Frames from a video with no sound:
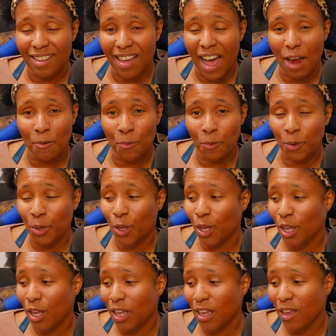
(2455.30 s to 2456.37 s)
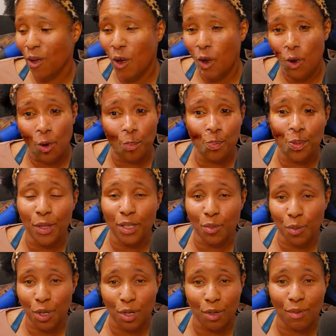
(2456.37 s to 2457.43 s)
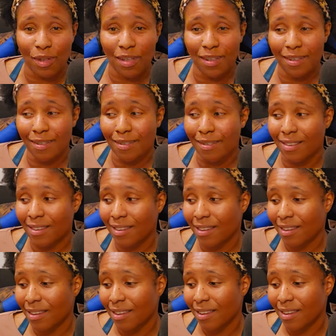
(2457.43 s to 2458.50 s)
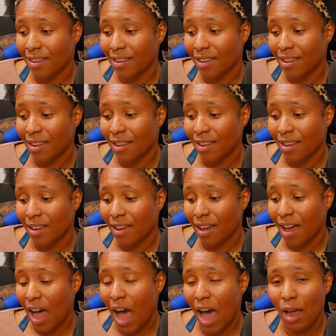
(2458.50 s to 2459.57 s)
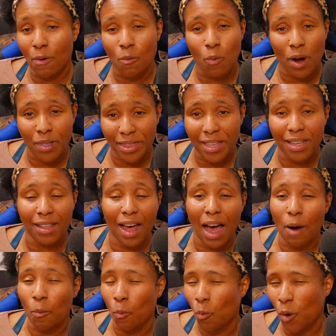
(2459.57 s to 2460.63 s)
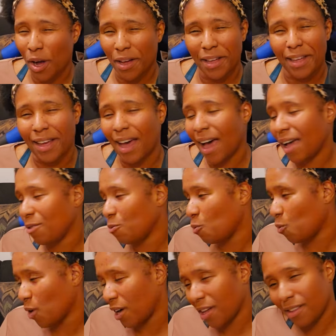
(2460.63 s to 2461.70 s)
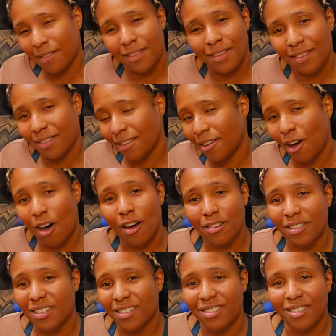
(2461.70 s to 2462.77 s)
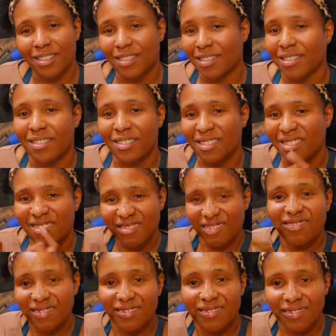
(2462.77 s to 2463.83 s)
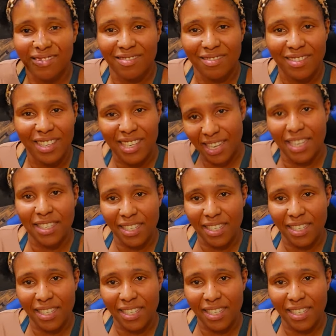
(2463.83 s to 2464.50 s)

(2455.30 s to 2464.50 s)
I really hope this reunion. I want the I want I want y'all to just get